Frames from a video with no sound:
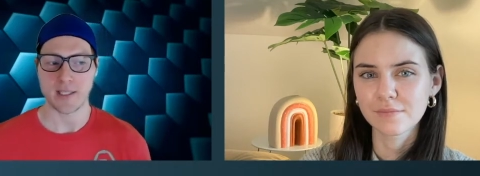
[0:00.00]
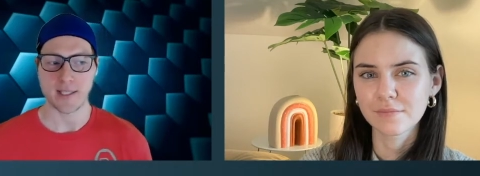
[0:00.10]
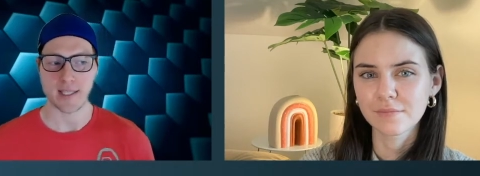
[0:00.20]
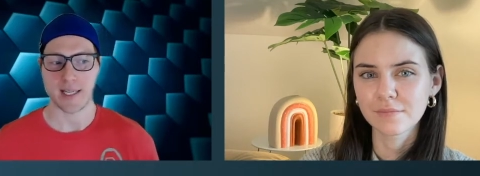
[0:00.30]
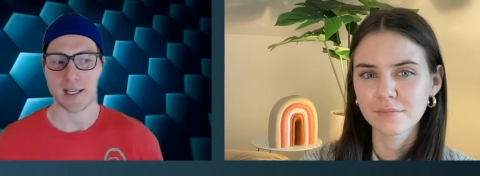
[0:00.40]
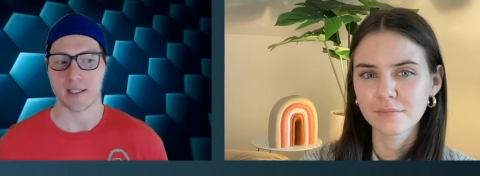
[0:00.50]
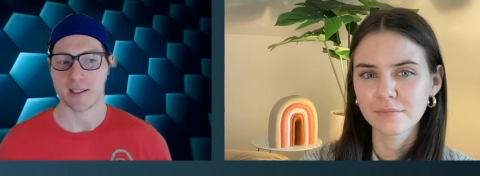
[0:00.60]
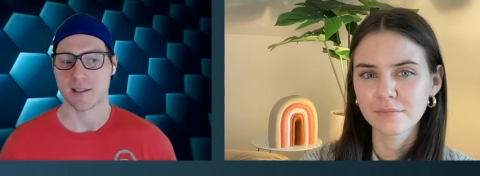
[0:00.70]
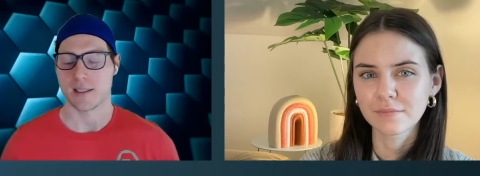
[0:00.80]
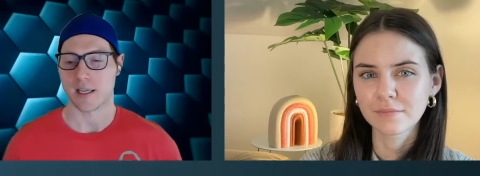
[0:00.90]
Speaker 1: of the
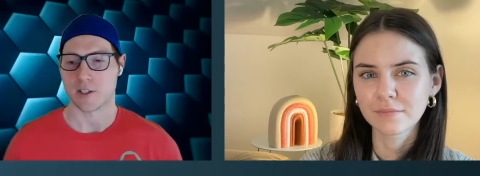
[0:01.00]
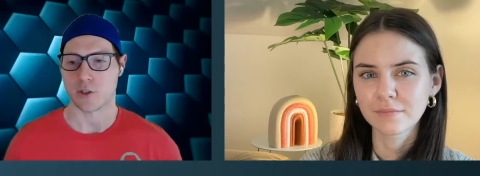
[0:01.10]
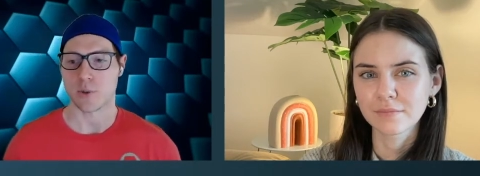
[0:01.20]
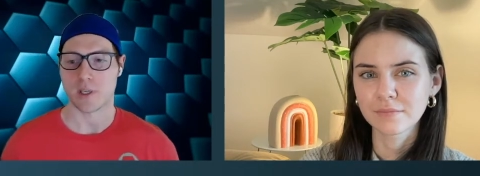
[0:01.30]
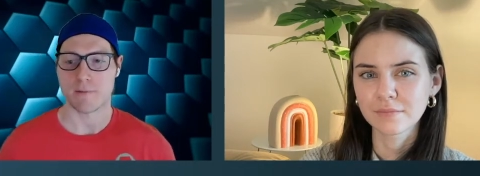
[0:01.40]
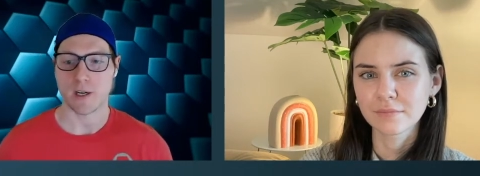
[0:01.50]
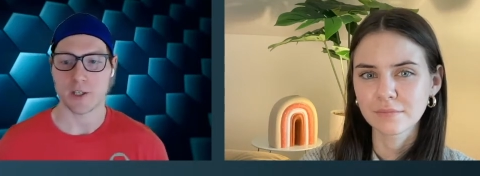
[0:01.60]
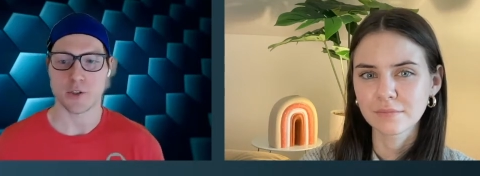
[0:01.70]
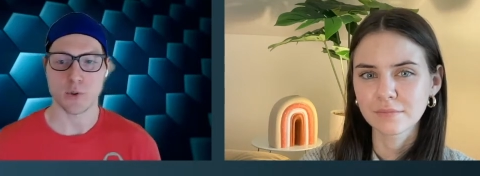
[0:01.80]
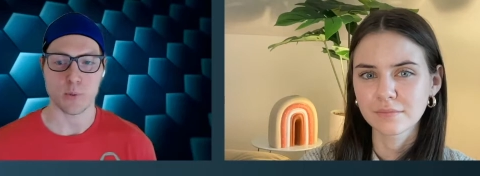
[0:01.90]
data, it can do it in a very
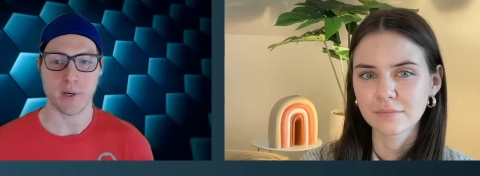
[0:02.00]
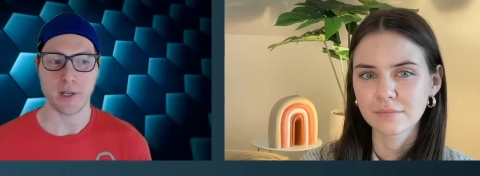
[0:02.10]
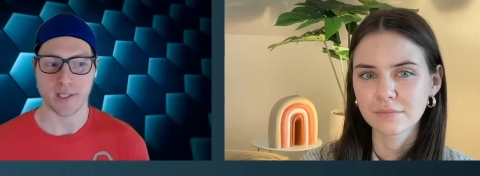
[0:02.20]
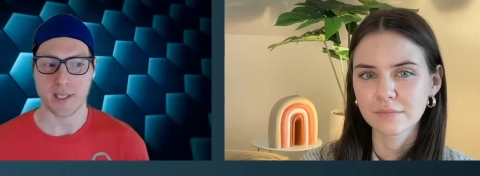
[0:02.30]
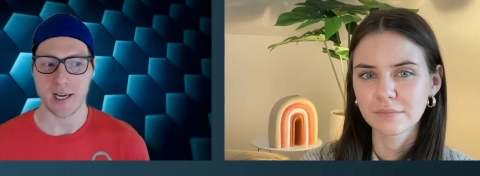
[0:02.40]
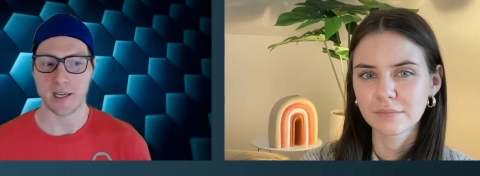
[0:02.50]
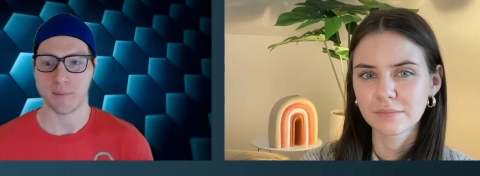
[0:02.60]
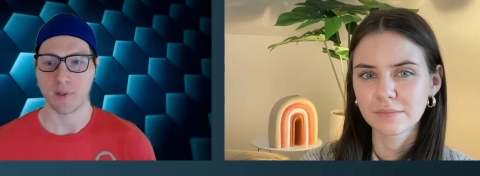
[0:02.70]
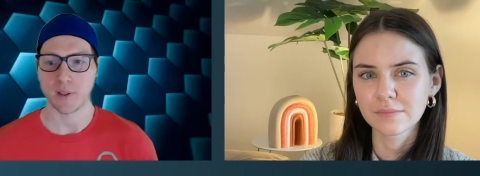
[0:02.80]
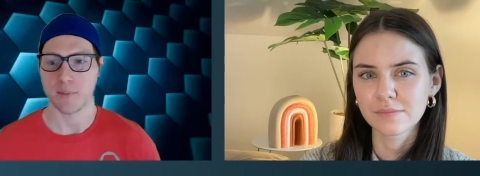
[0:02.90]
short period of
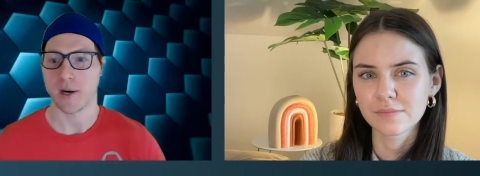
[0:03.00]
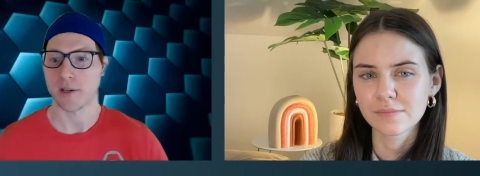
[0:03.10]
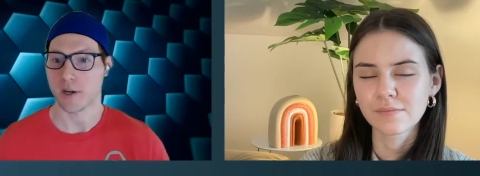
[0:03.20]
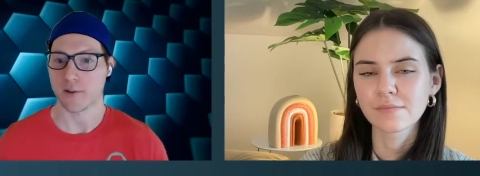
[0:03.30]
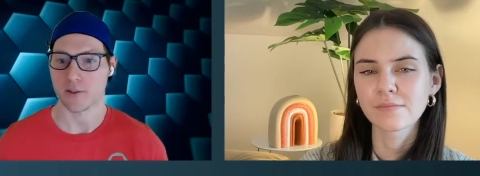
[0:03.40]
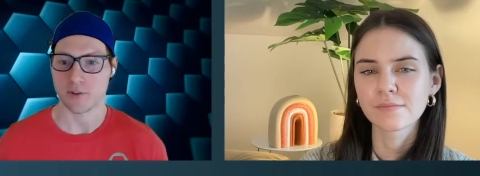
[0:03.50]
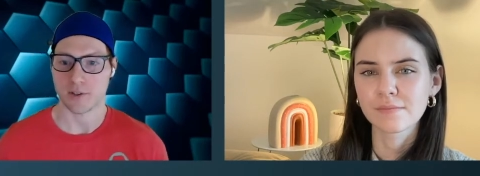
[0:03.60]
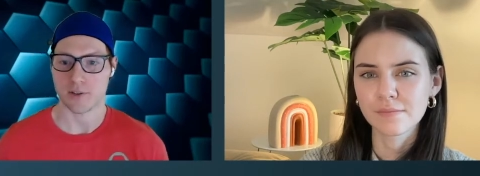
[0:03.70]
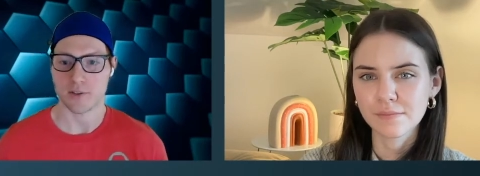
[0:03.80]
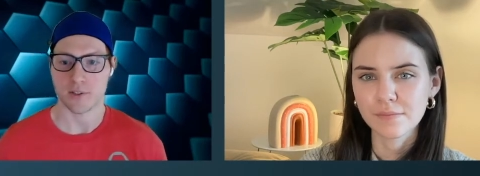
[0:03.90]
time compared to other
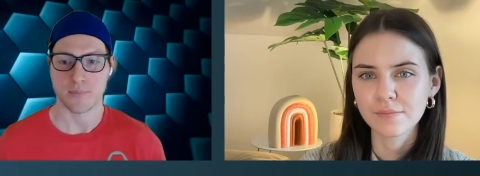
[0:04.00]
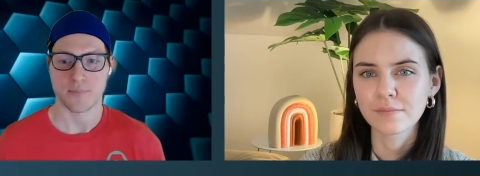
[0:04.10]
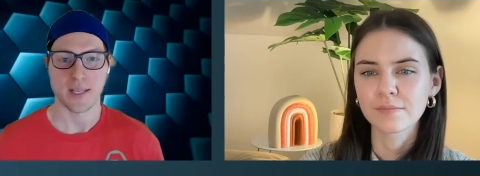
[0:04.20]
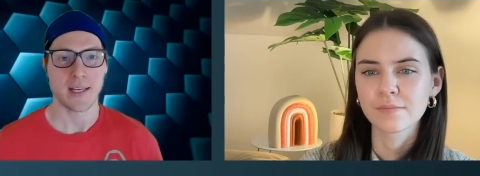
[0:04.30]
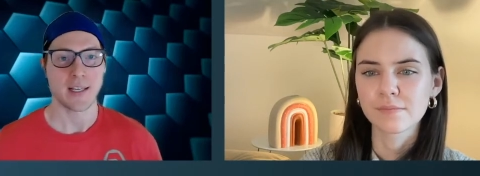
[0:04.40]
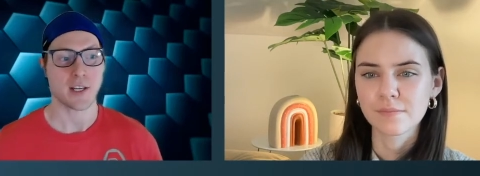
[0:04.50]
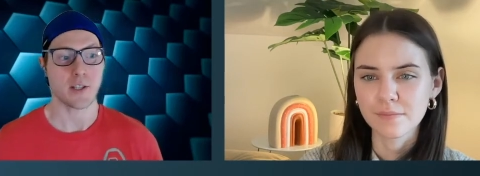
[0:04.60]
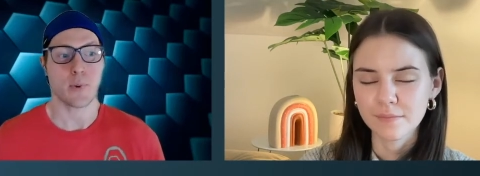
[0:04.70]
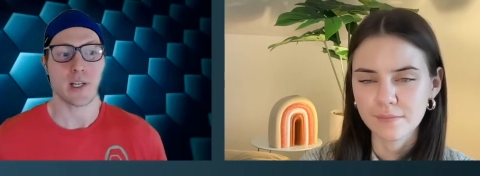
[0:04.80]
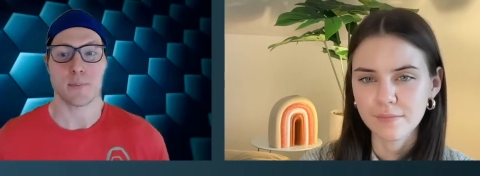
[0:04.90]
structures. So
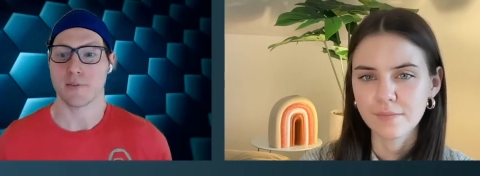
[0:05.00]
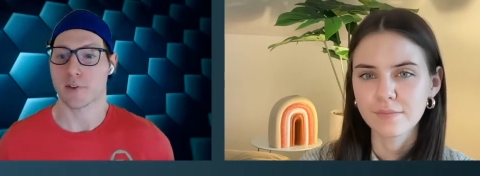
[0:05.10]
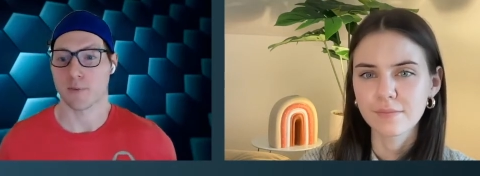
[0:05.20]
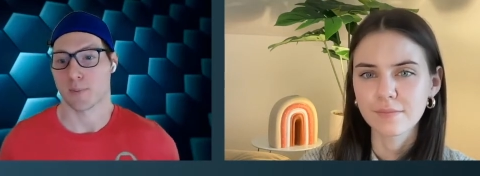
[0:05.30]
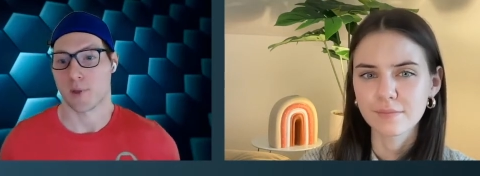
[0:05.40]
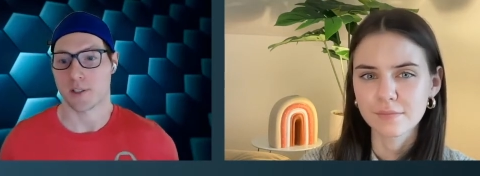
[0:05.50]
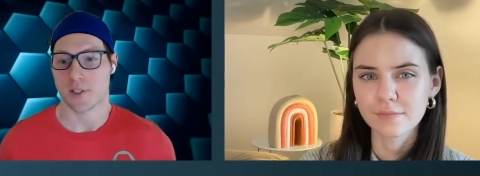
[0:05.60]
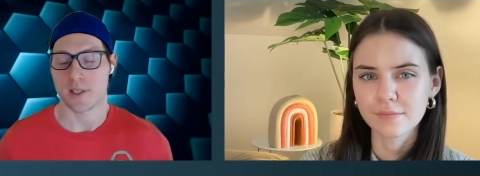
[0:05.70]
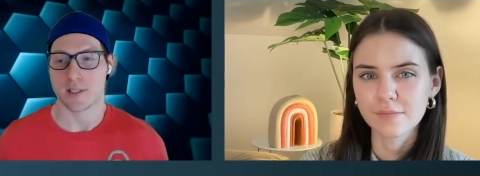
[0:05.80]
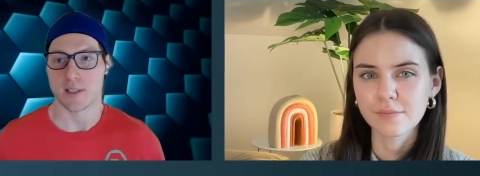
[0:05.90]
that's why it's perfect for
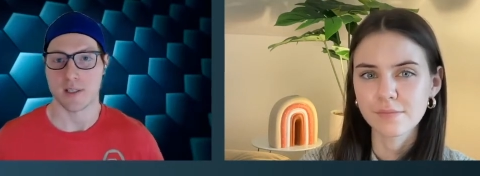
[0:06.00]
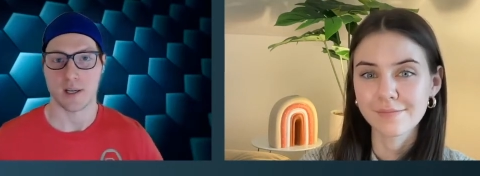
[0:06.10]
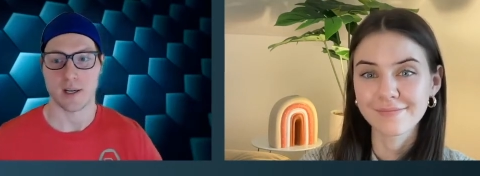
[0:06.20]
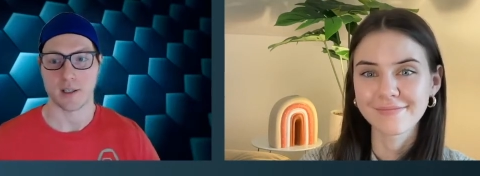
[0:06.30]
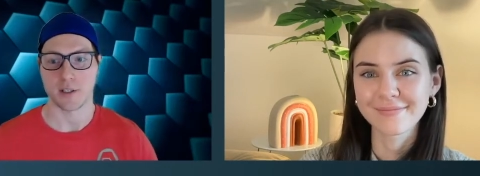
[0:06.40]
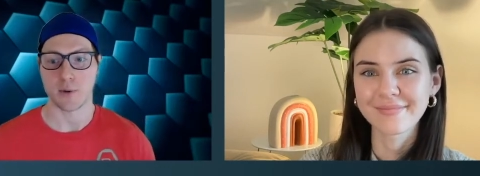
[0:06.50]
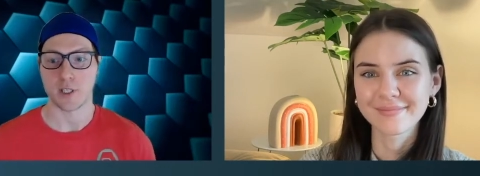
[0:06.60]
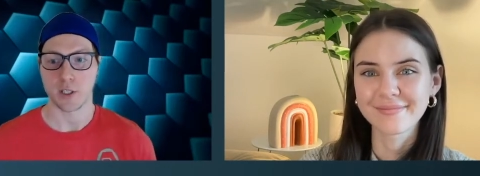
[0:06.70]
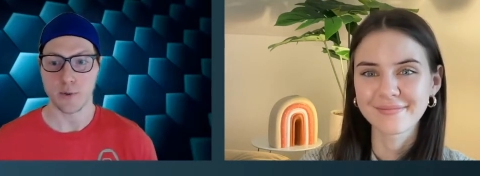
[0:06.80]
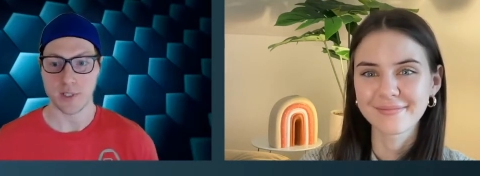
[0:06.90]
blockchains. You
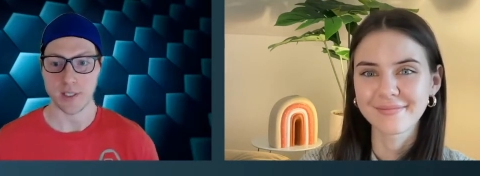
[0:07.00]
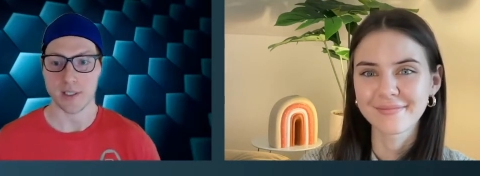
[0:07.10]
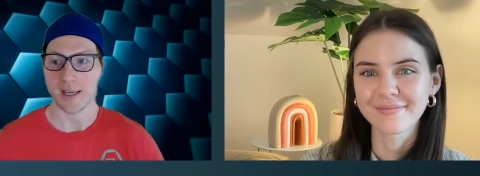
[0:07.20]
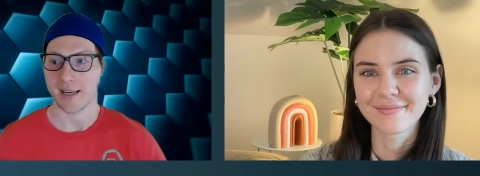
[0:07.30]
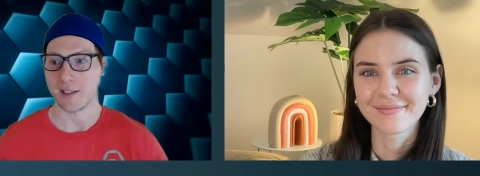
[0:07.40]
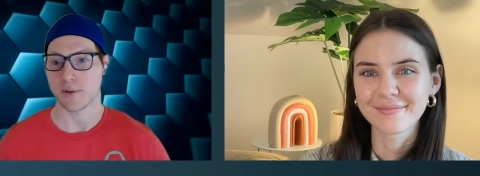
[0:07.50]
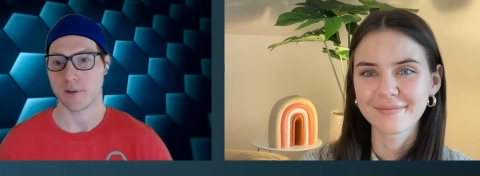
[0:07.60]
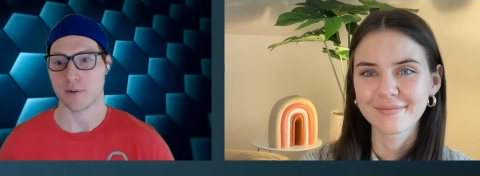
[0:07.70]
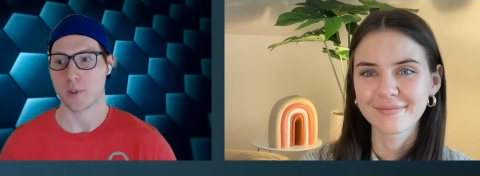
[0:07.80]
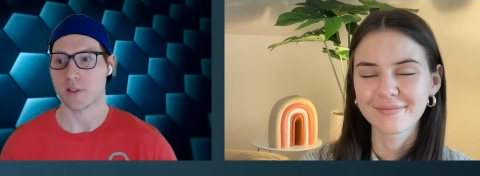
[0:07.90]
can use it, and you
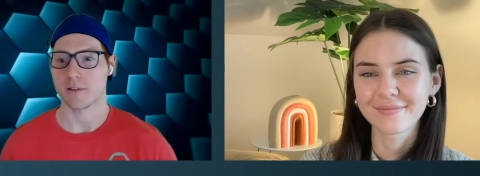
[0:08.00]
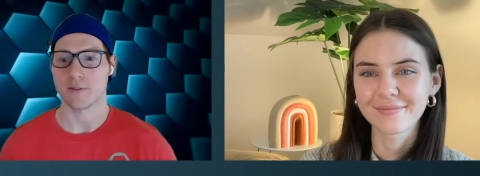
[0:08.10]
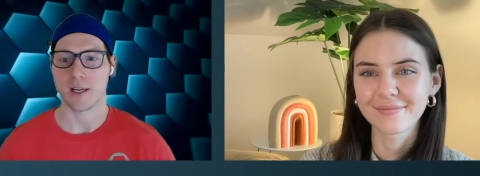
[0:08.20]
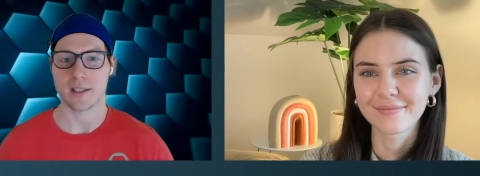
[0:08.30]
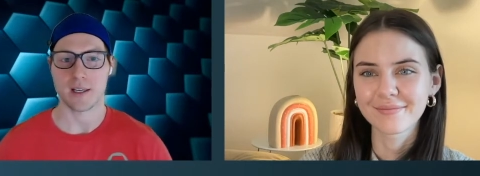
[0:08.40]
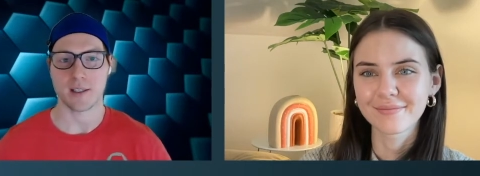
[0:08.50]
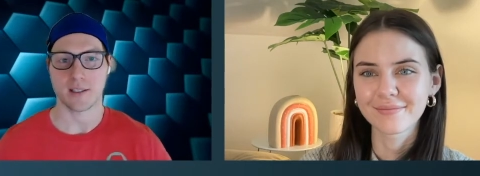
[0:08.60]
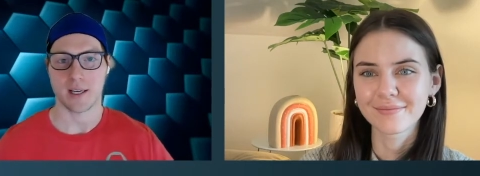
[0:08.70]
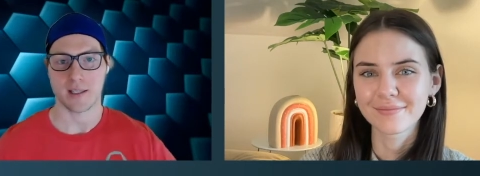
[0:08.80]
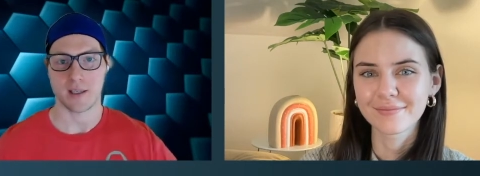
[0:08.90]
can quickly find out
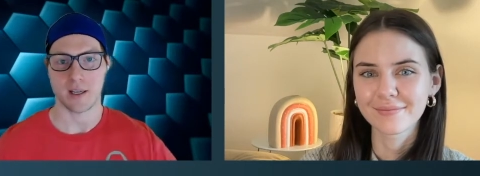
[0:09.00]
and